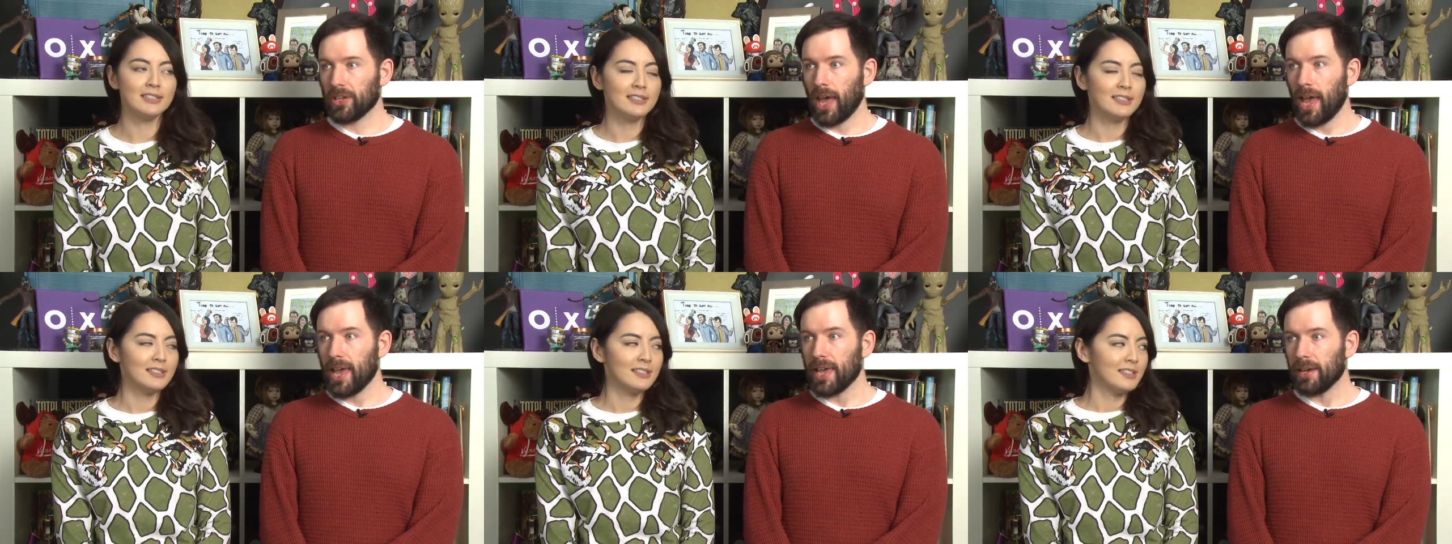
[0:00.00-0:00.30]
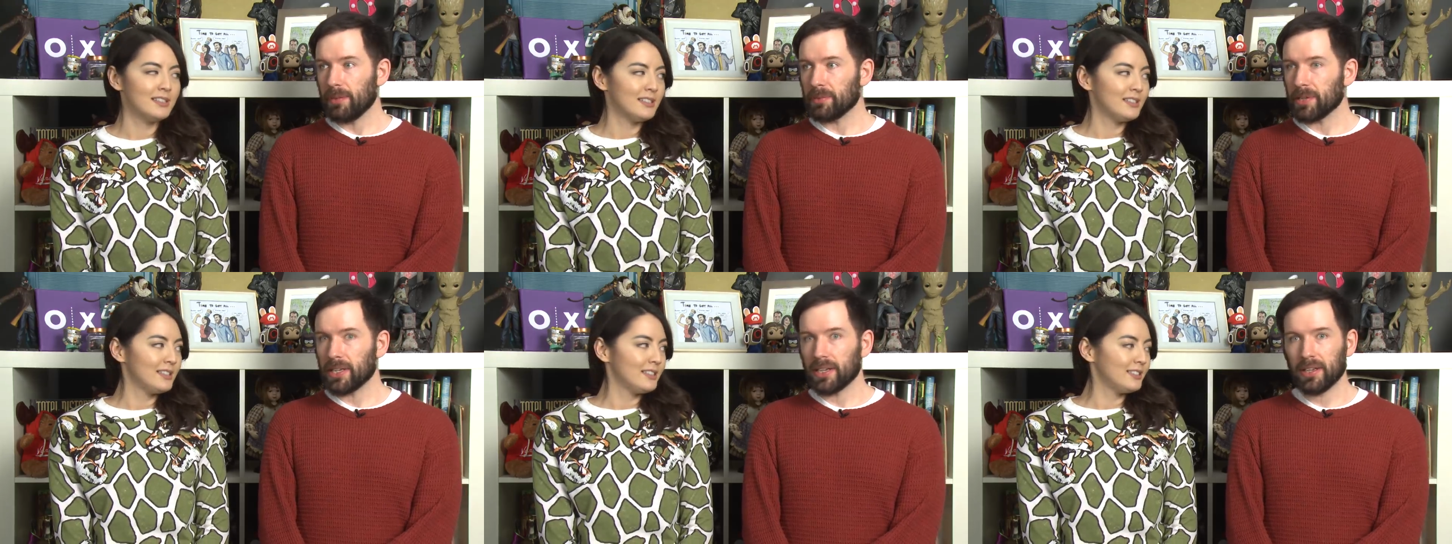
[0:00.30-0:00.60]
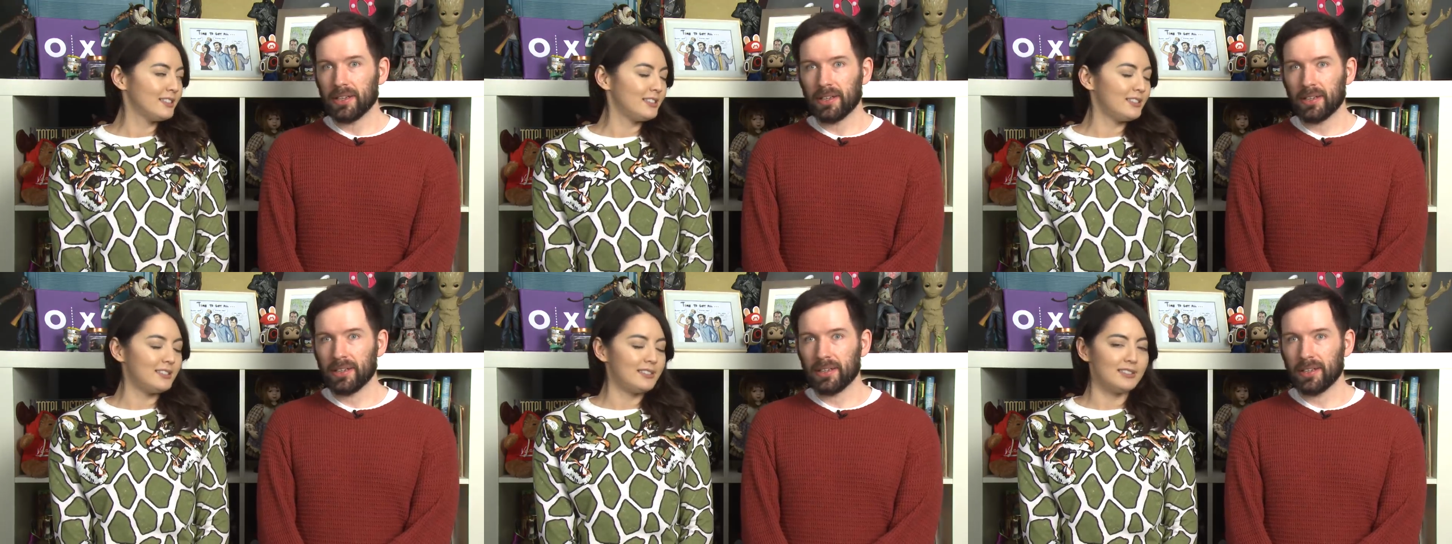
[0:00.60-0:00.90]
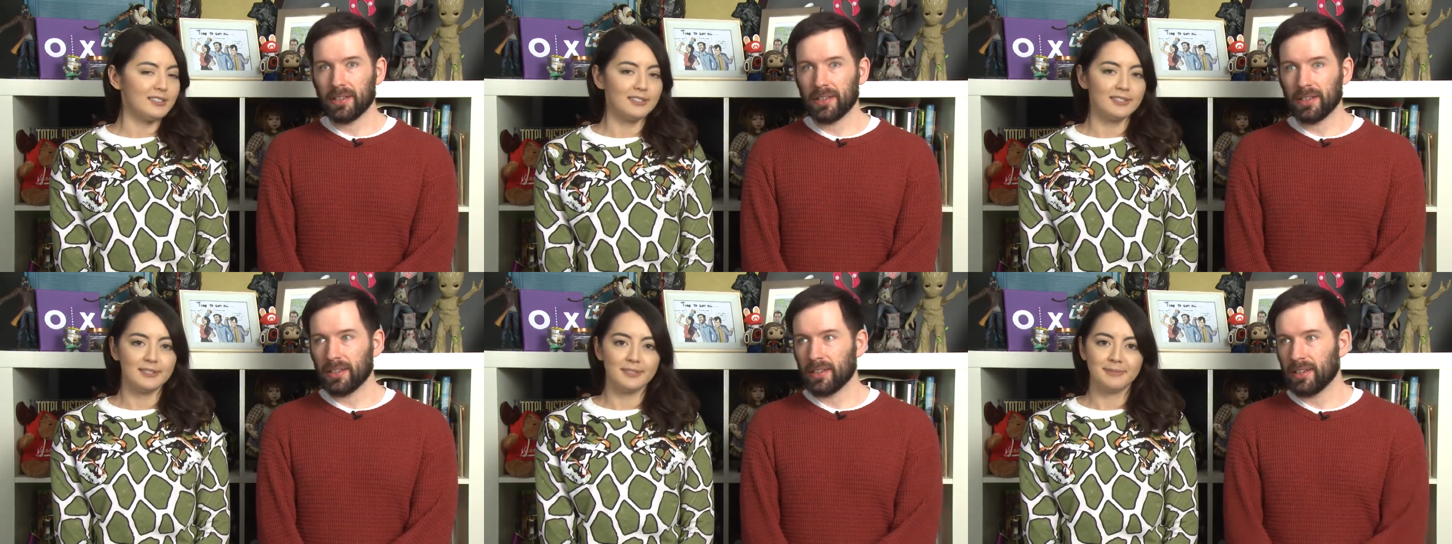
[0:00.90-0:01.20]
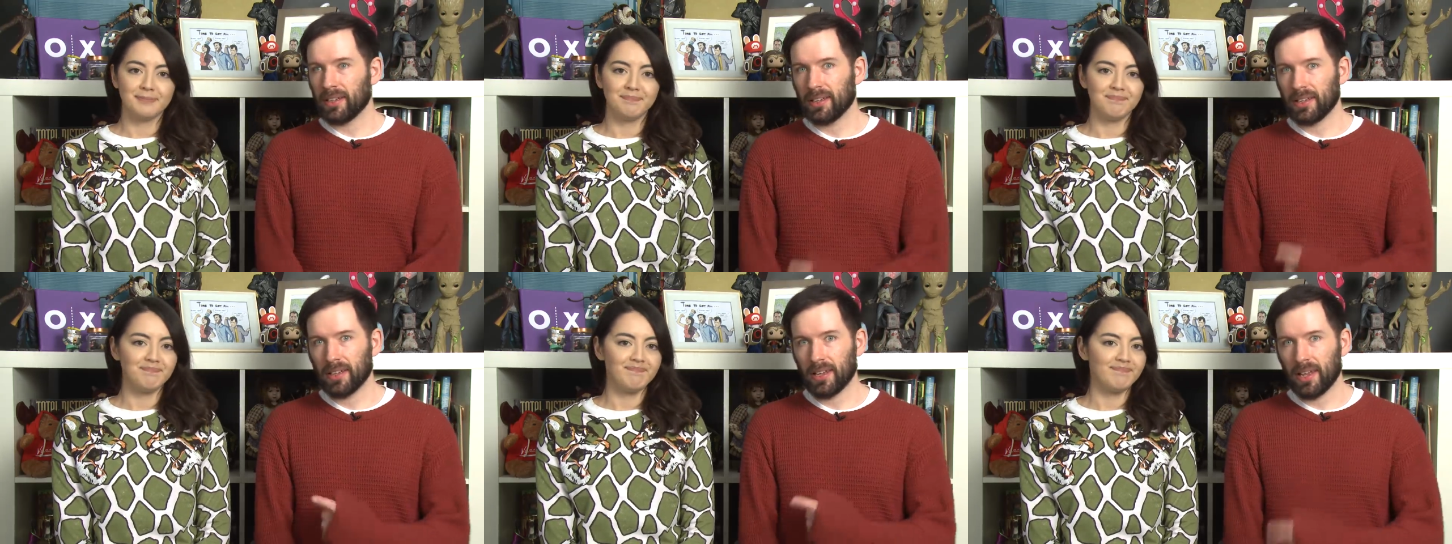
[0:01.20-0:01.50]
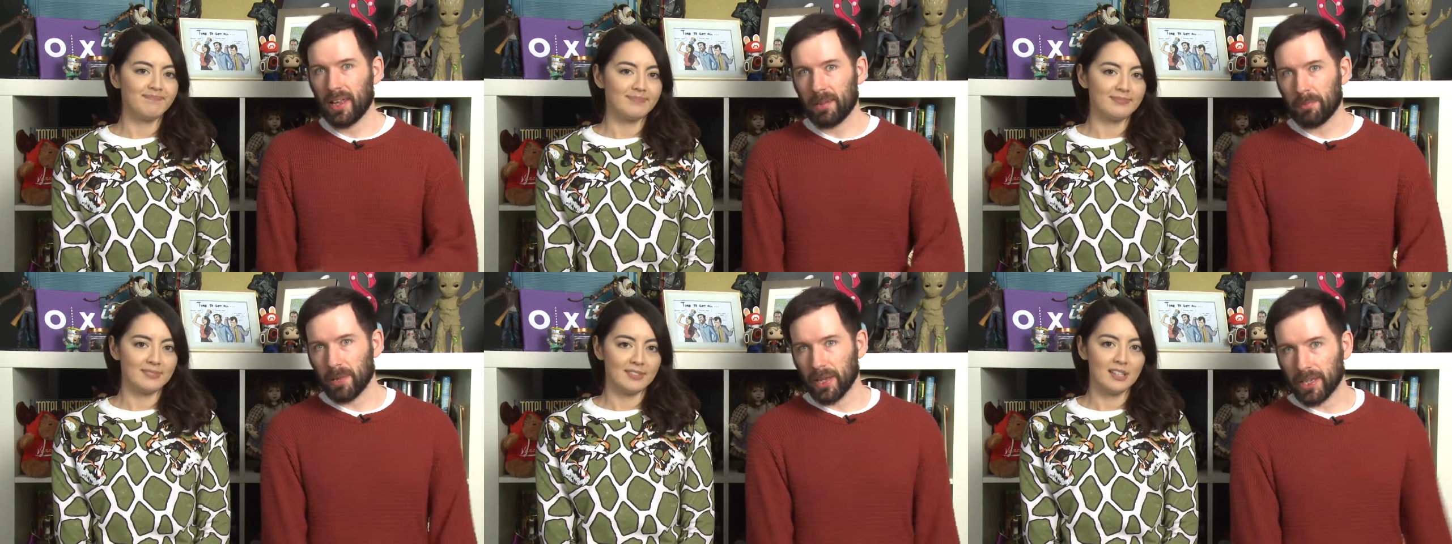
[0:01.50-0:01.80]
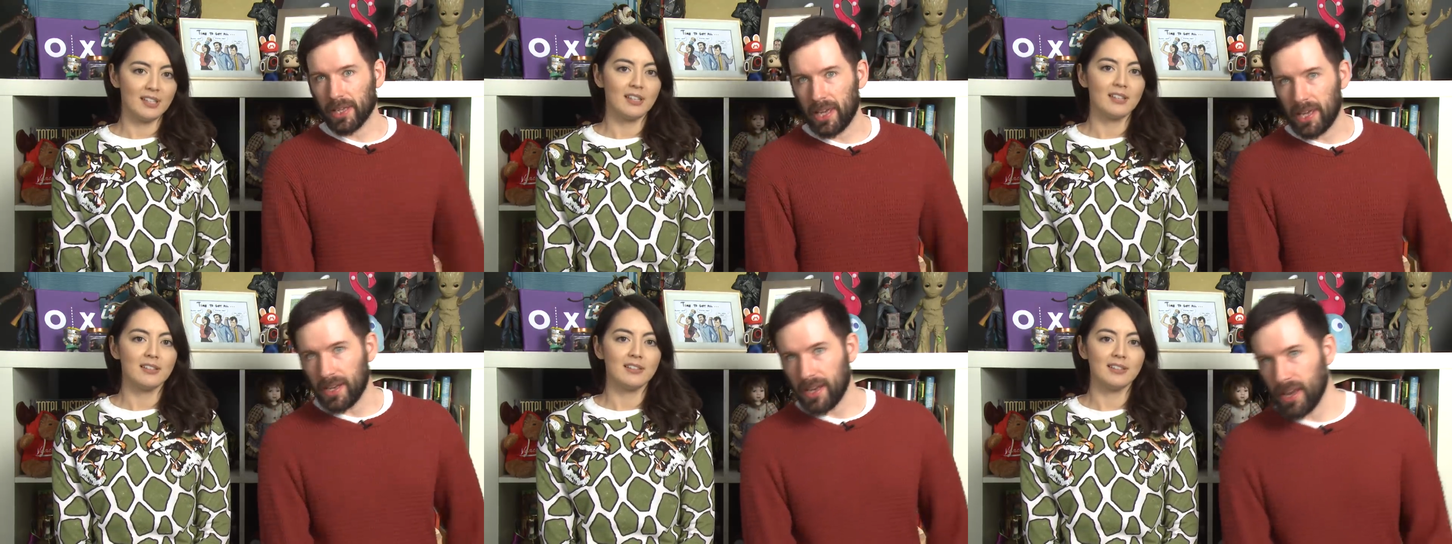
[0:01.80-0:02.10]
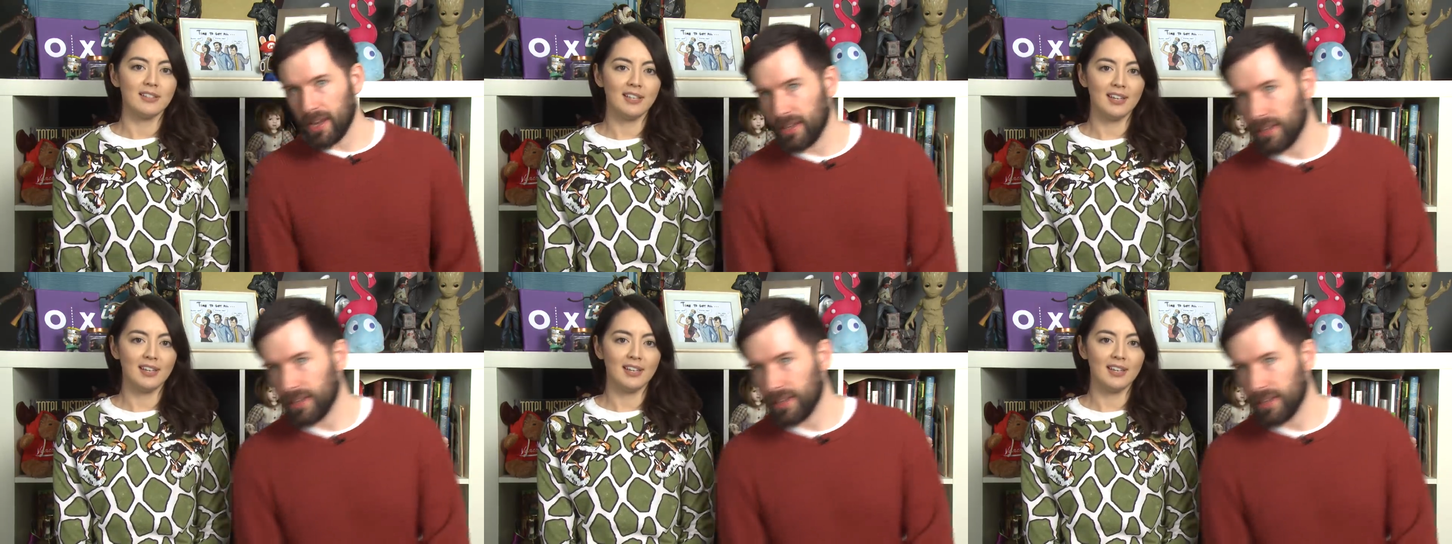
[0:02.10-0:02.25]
Speaker 1: okay, I'm going to head back in.